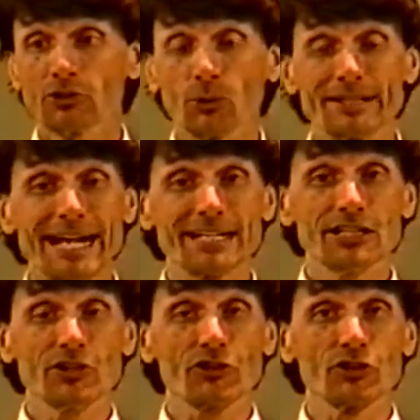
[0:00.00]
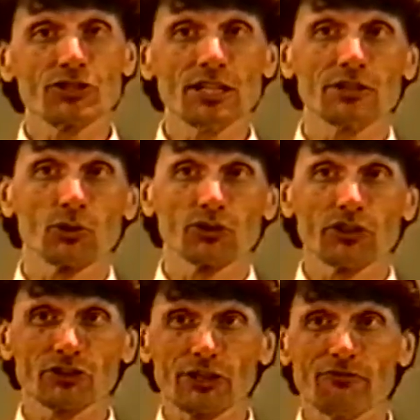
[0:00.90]
So in 1913, there was
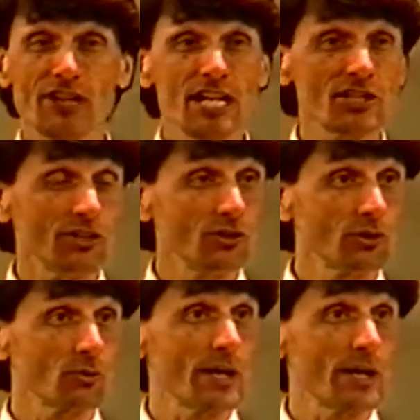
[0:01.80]
this convenient new